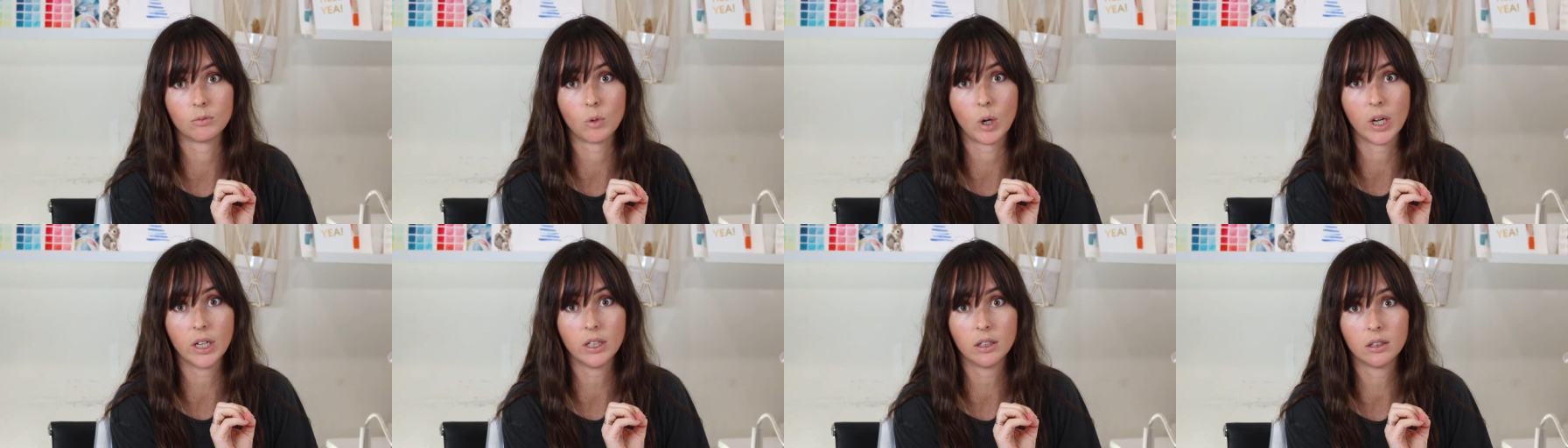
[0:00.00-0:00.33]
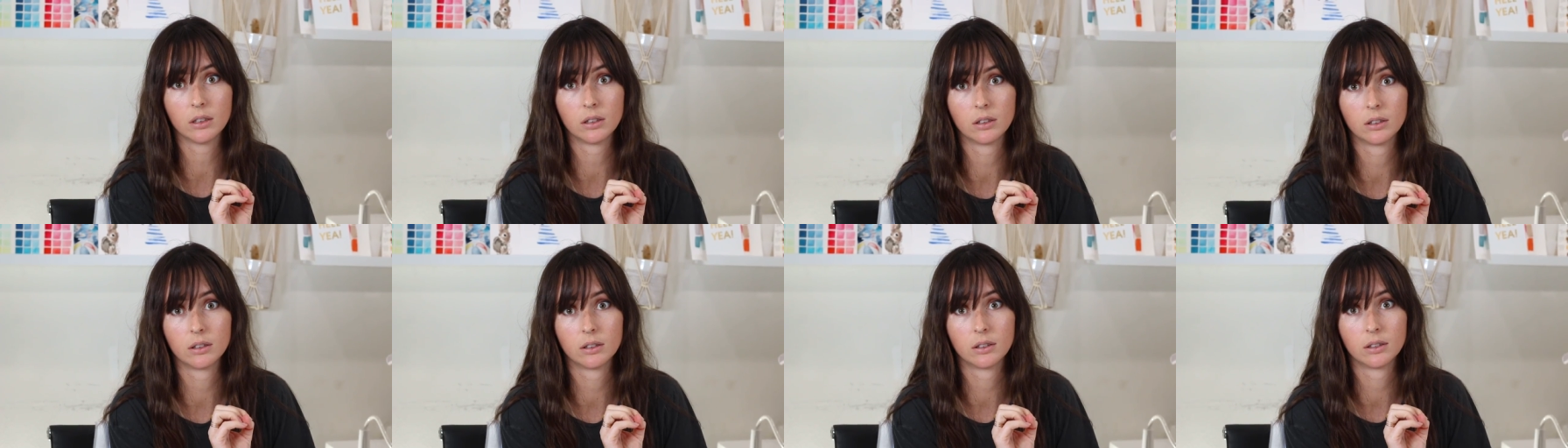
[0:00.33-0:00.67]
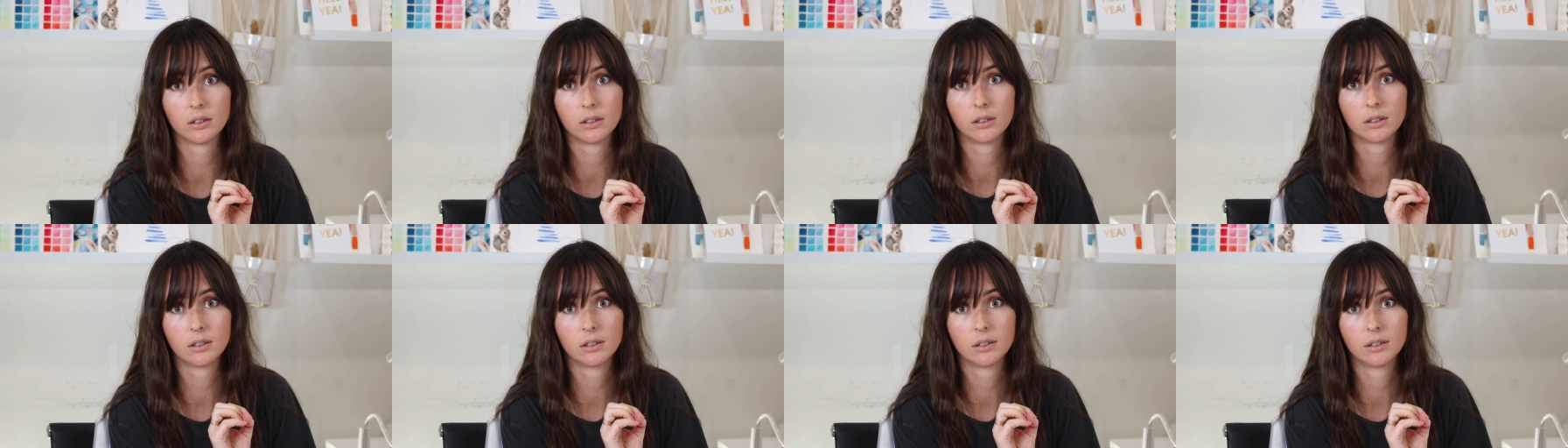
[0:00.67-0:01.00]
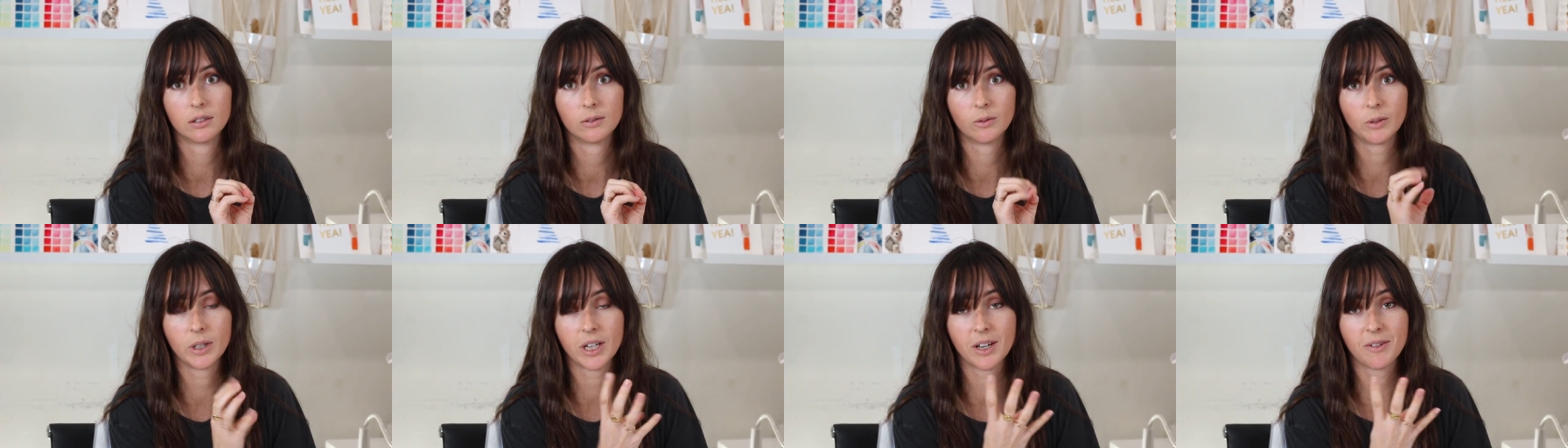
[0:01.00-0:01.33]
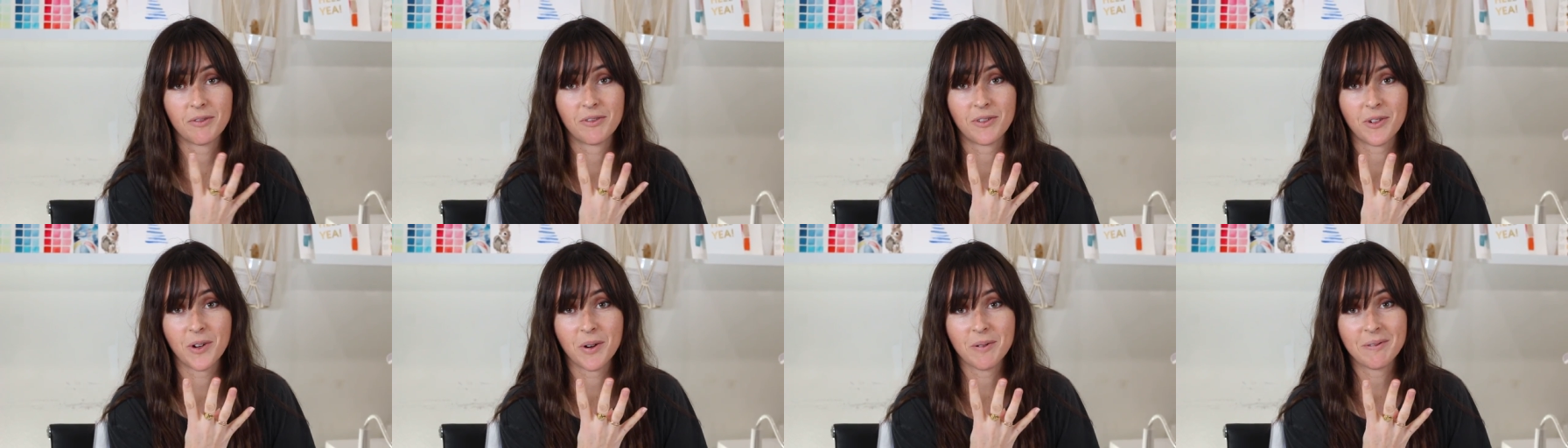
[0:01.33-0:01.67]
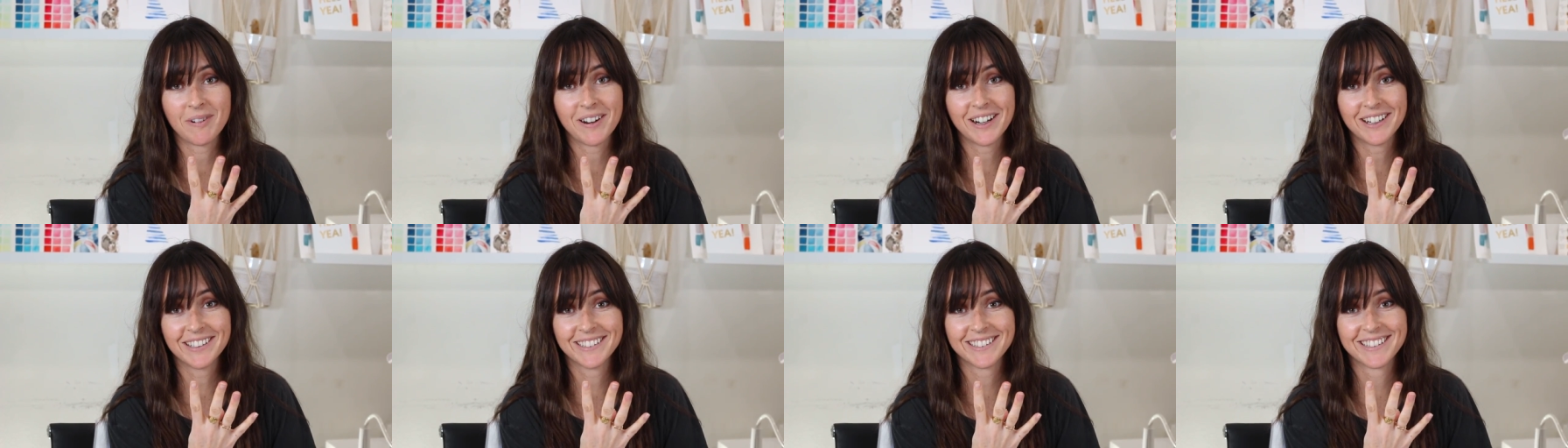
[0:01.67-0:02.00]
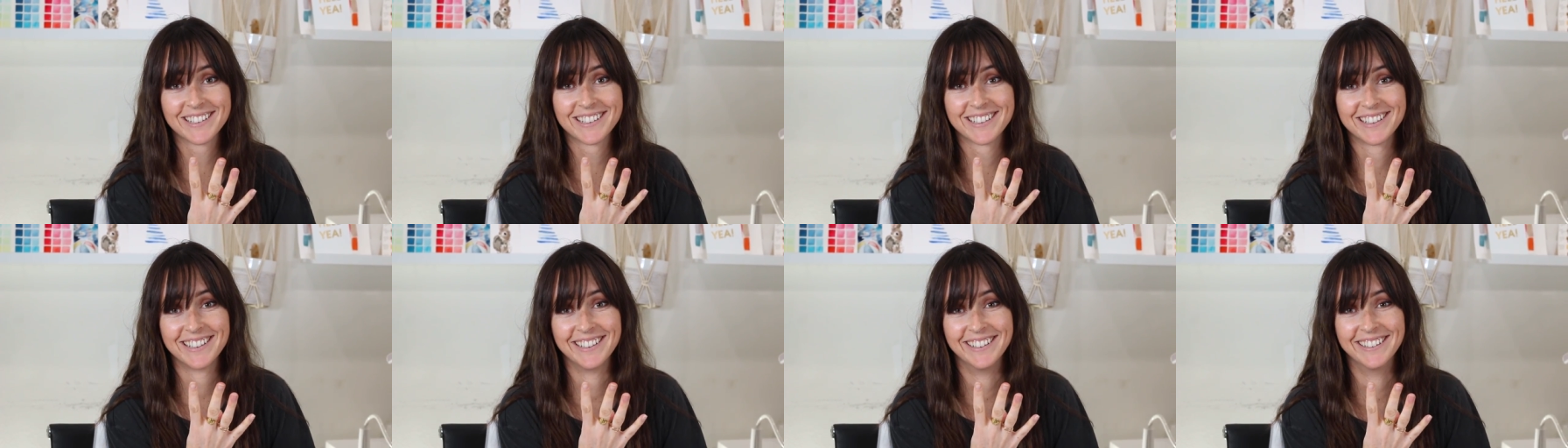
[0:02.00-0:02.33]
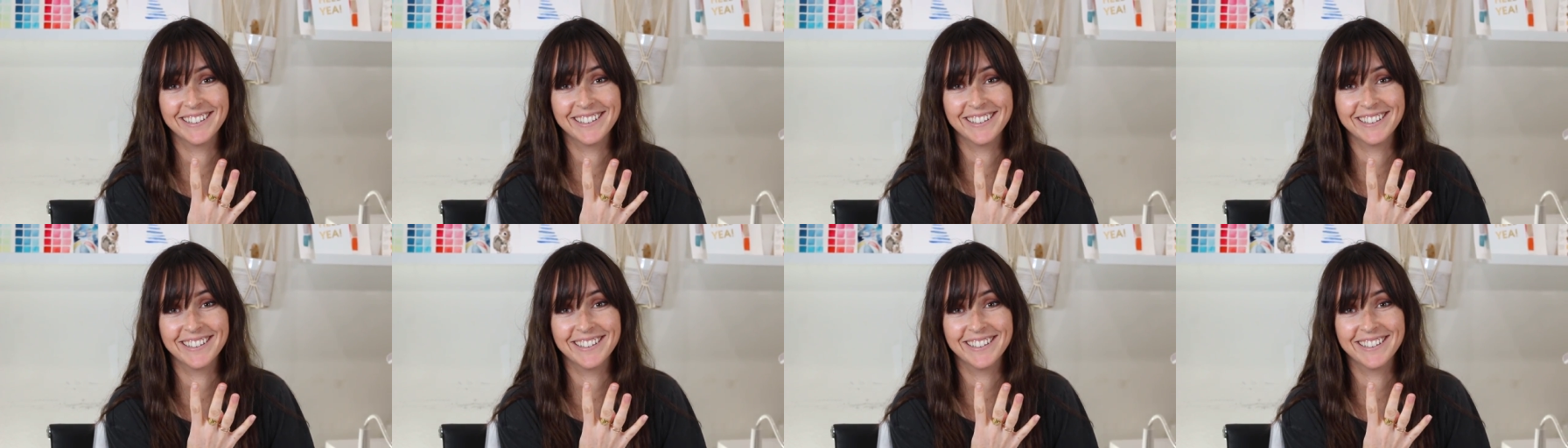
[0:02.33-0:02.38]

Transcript: what? Yeah. We did four parts?